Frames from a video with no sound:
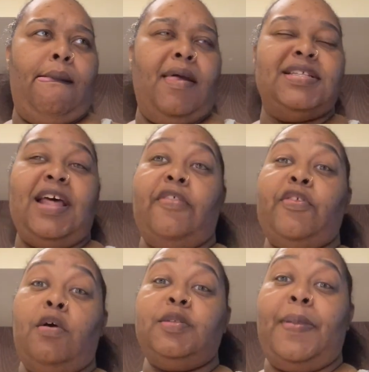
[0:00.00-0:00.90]
South
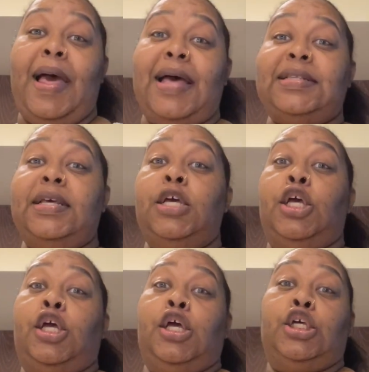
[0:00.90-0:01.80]
Coast Plaza,
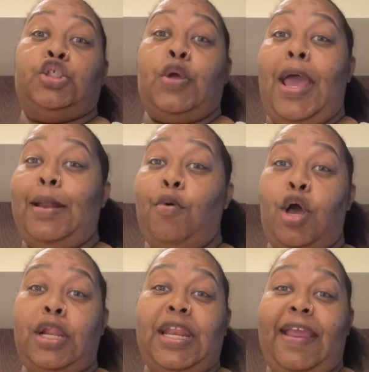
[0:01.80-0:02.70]
tried them
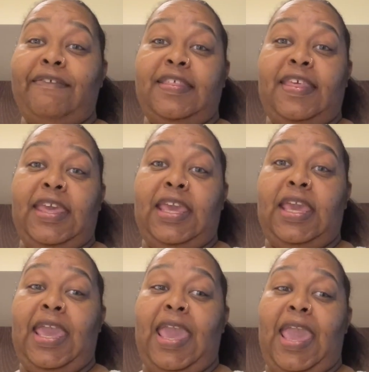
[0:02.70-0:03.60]
on and
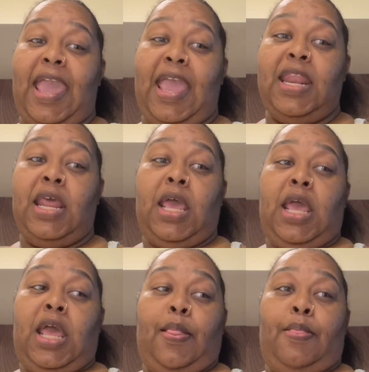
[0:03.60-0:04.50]
everything. And
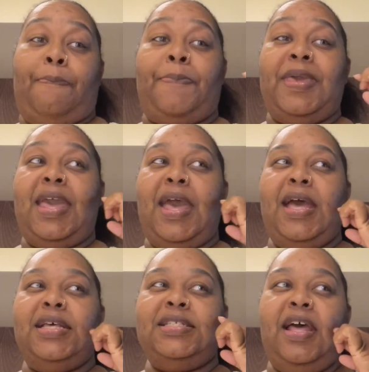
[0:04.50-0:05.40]

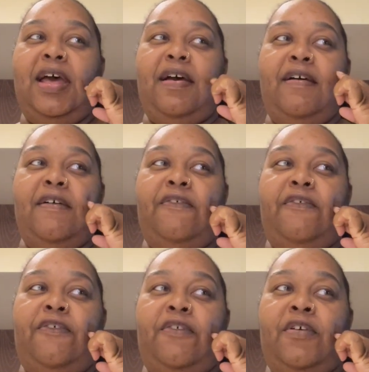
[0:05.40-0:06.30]
because
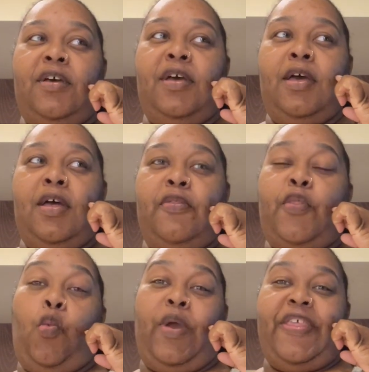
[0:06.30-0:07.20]
of the
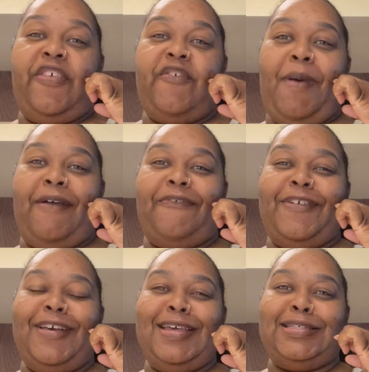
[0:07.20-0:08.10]
width of my
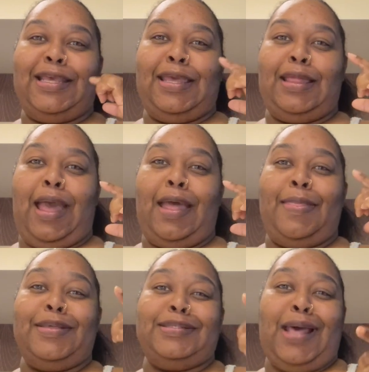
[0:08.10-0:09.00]
foot
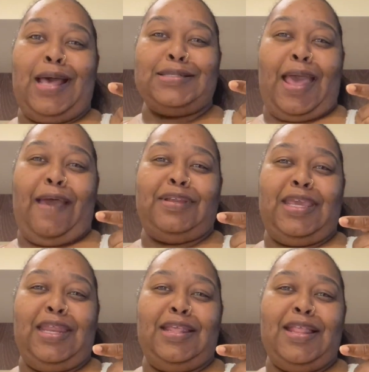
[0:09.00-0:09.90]
and the size I have to
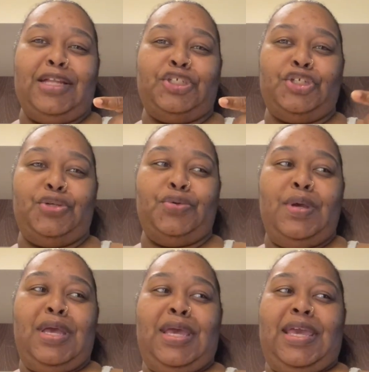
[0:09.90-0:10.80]
get in that shoe,
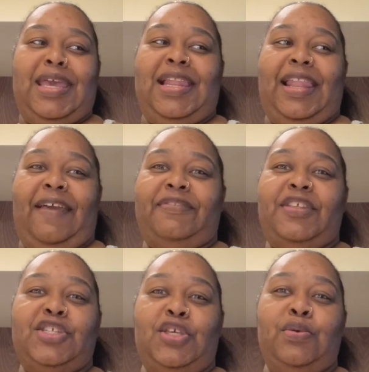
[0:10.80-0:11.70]
it left
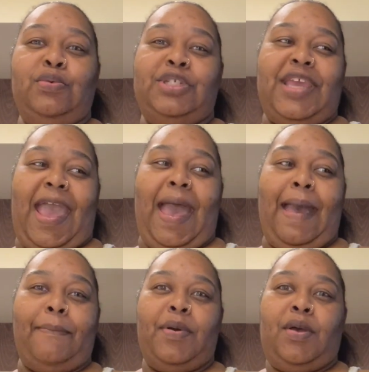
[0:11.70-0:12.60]
this huge
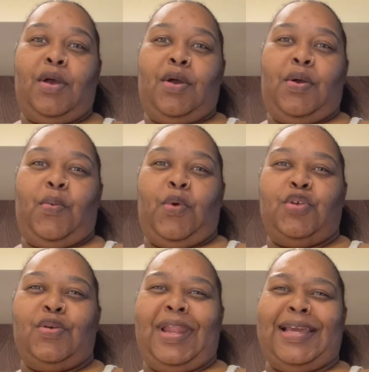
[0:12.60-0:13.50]
gap where
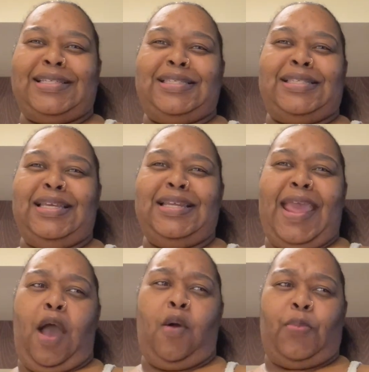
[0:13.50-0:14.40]
you could like see
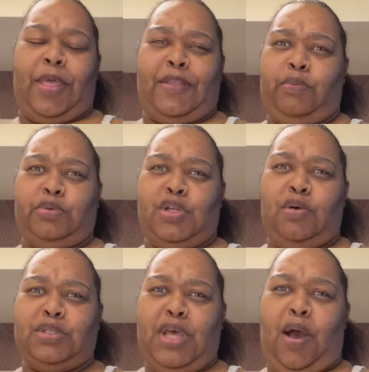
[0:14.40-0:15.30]
down that there was
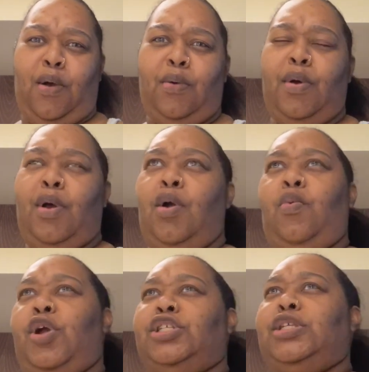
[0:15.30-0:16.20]
no toe,
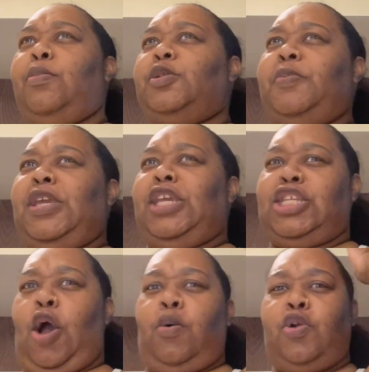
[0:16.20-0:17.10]
where someone's pinky
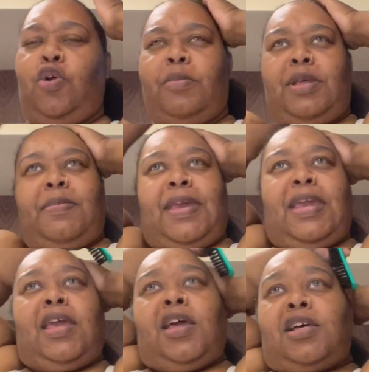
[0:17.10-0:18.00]
toe would normally
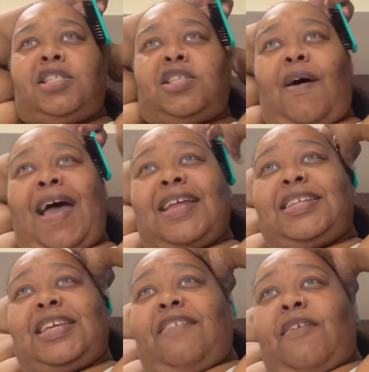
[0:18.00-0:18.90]
be. So I had to
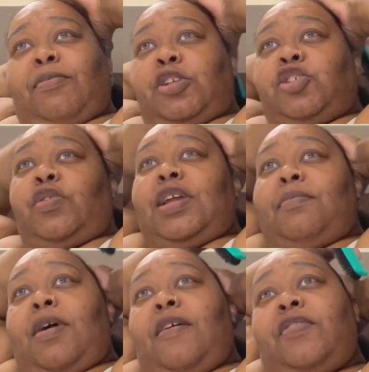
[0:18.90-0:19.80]
give up the
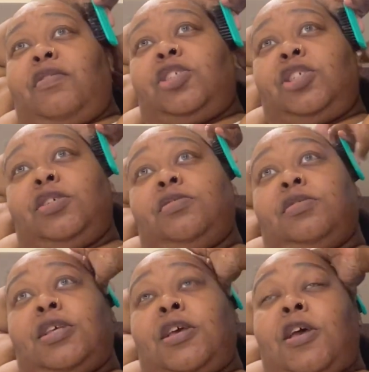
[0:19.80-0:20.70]
dream of those
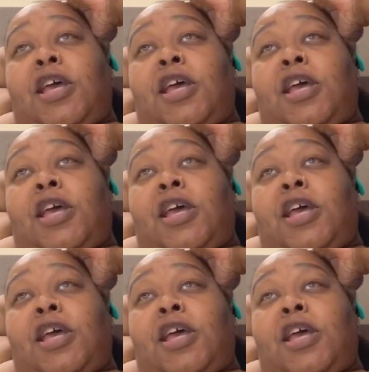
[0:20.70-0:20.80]
shoes.